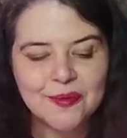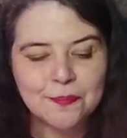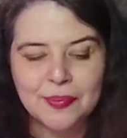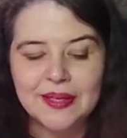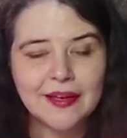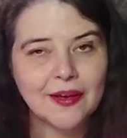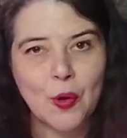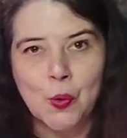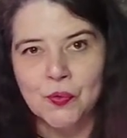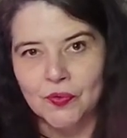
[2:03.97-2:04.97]
beating
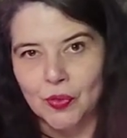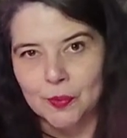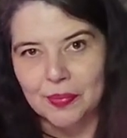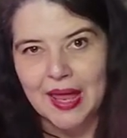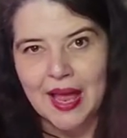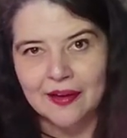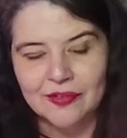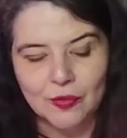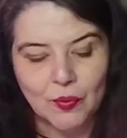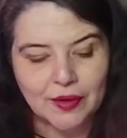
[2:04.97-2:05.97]
over the black
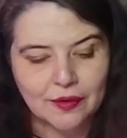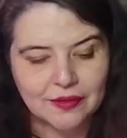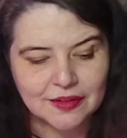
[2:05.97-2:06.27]
soil.